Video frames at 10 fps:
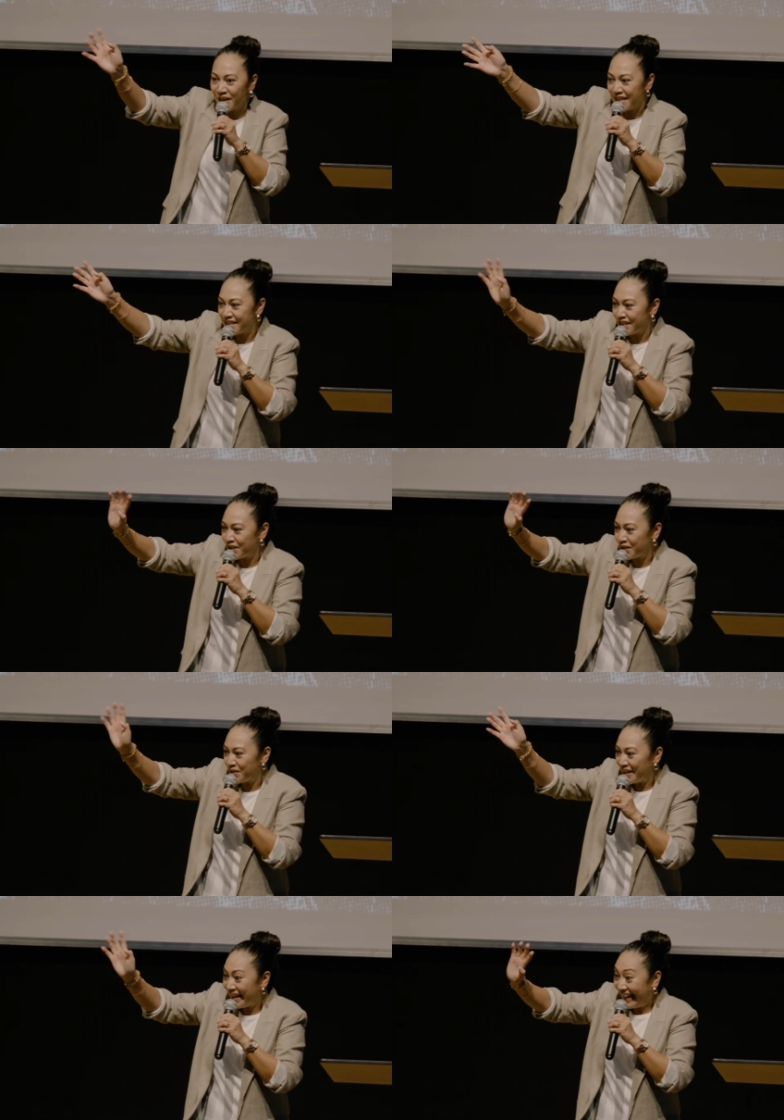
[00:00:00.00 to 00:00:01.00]
Bless you.
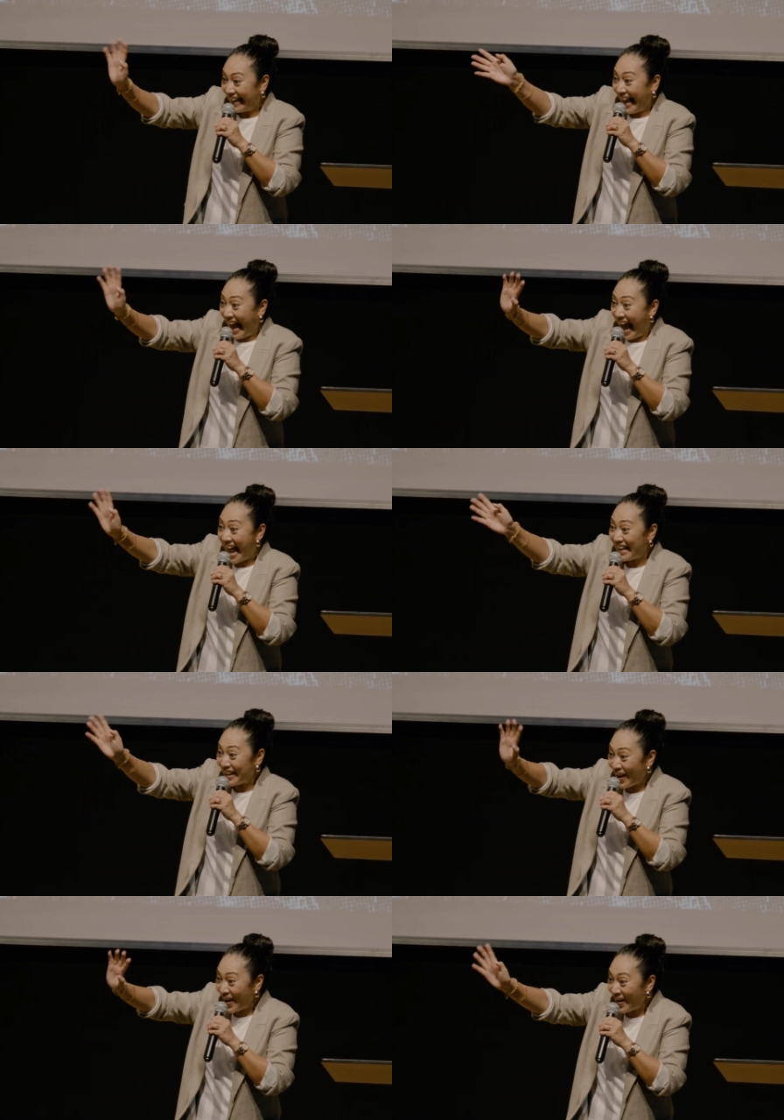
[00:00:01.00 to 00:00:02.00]

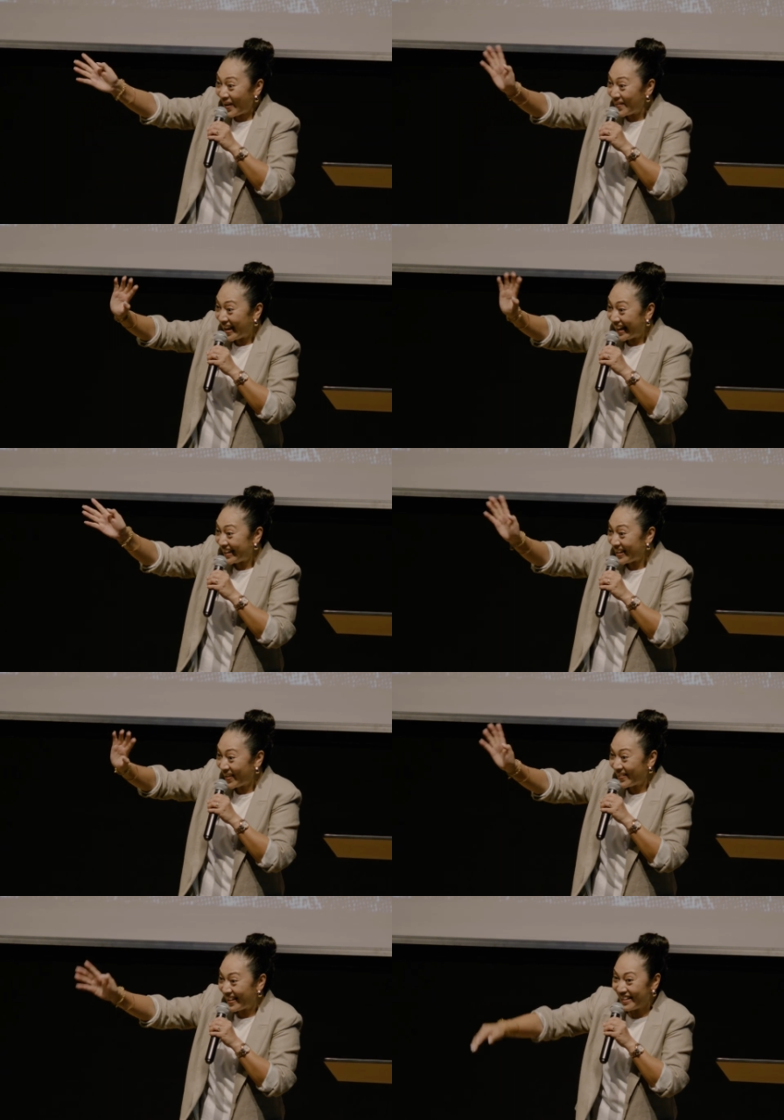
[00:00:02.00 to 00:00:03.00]
Hello,
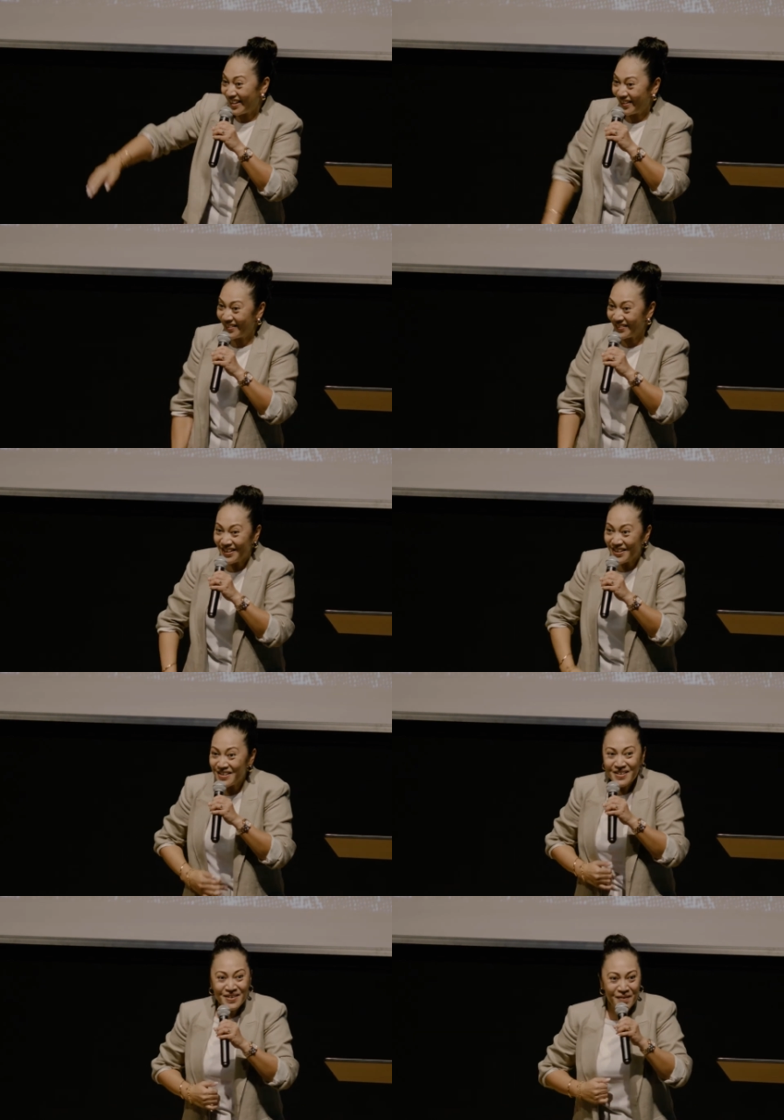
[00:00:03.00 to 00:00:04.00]
hello, hello.
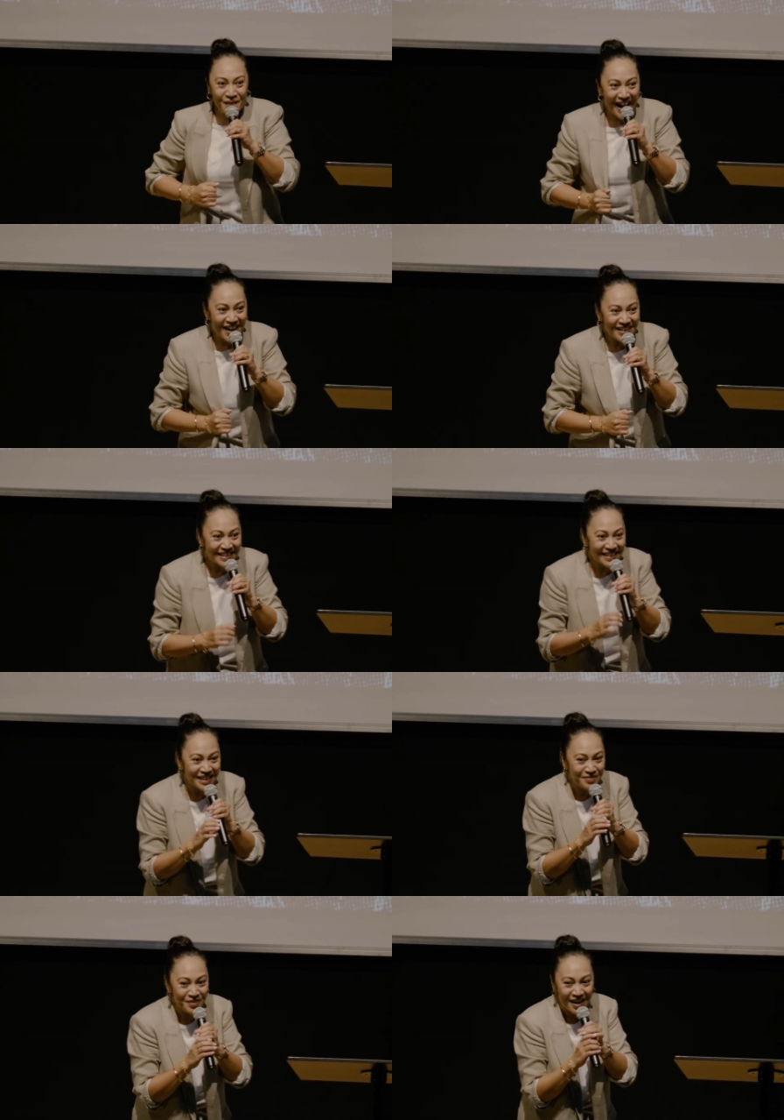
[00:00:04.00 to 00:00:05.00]

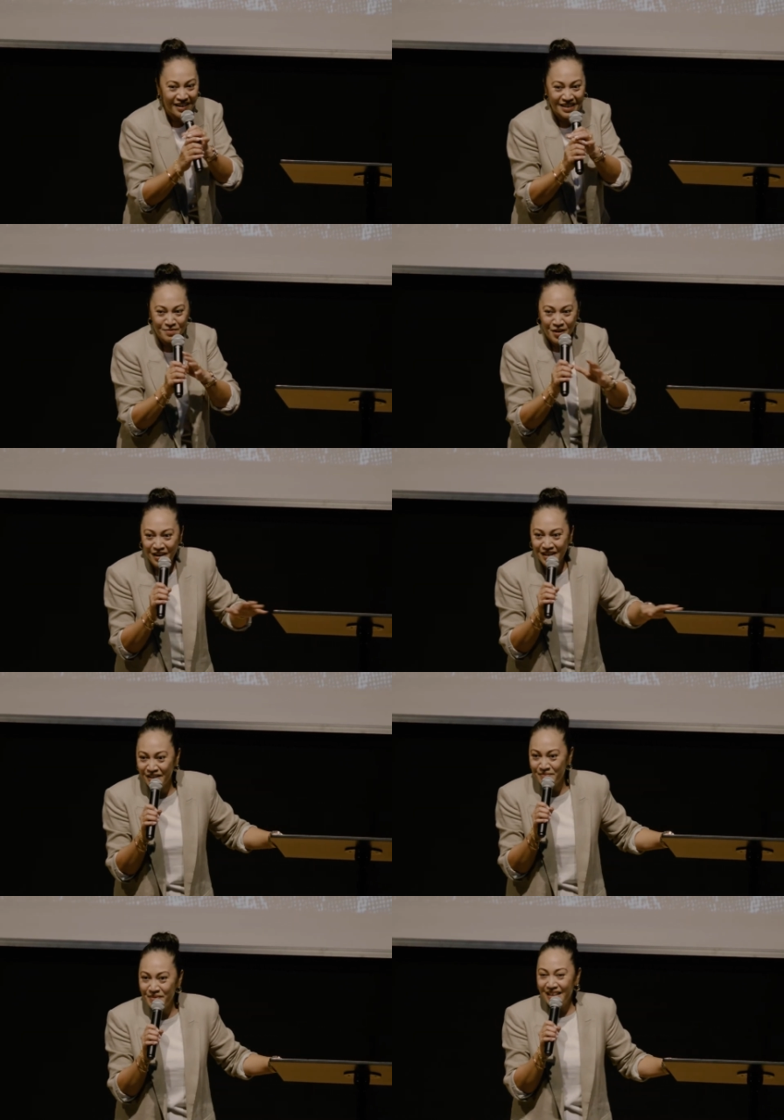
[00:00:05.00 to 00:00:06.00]
Welcome, welcome,
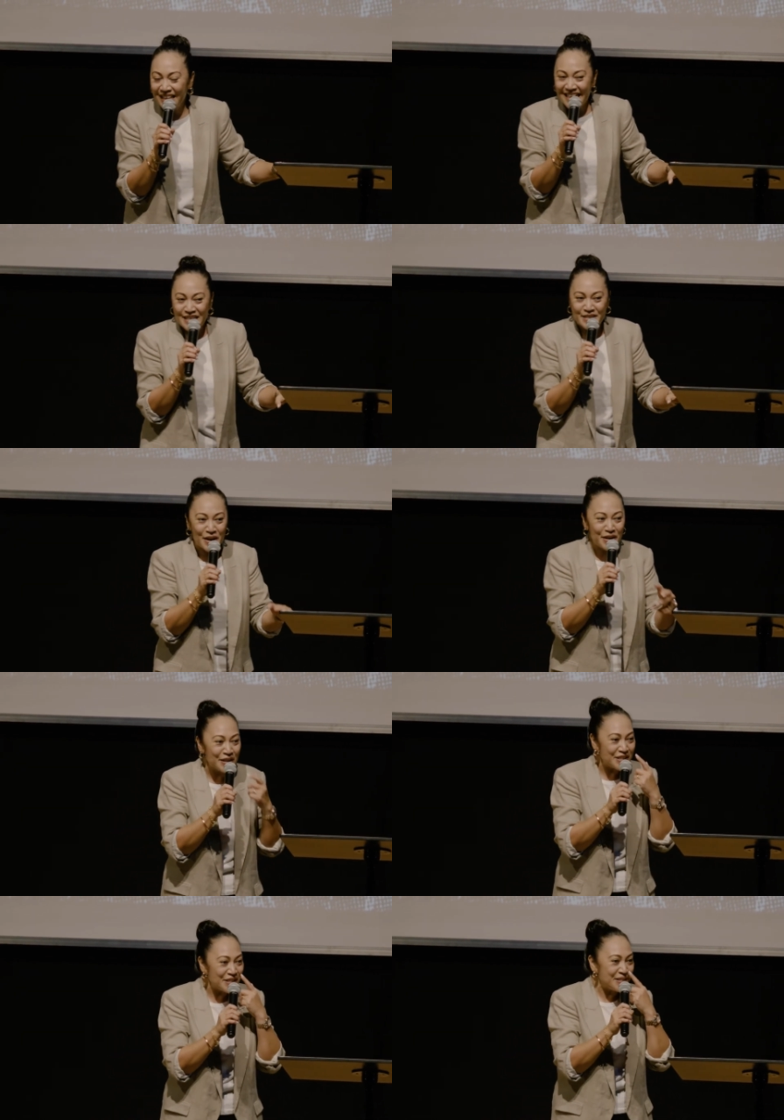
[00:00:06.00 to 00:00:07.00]
welcome. So
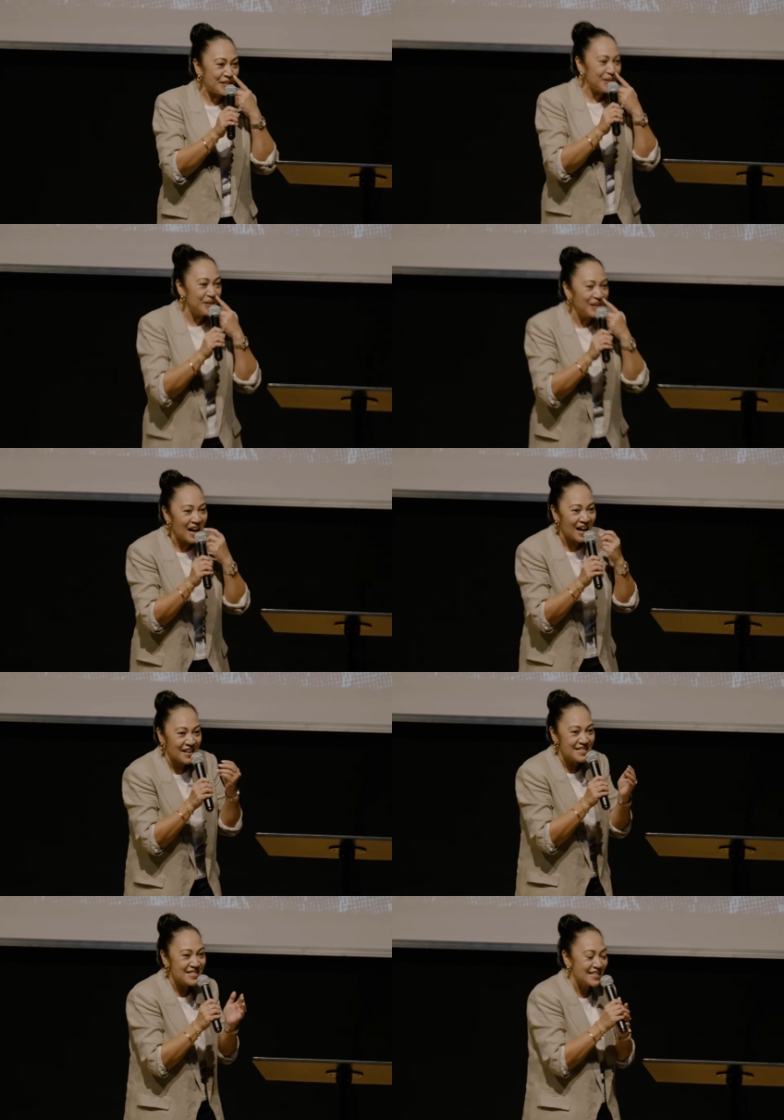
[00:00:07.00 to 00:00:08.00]
good to see you
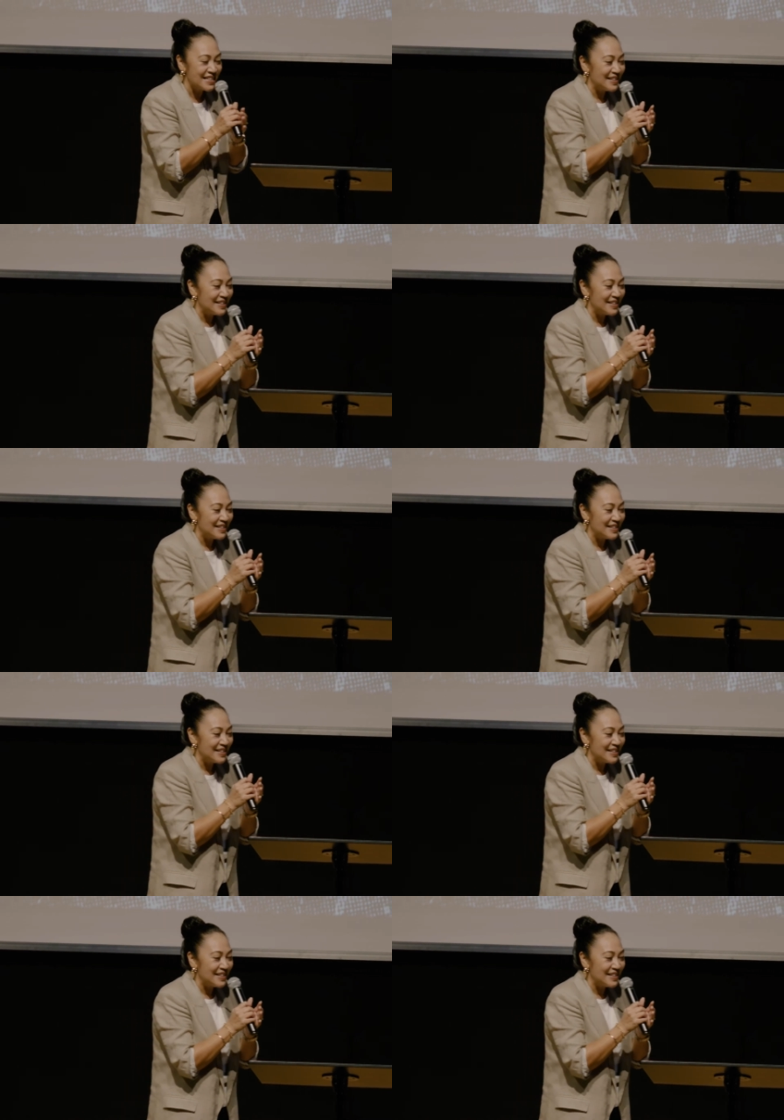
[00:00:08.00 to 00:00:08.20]
guys.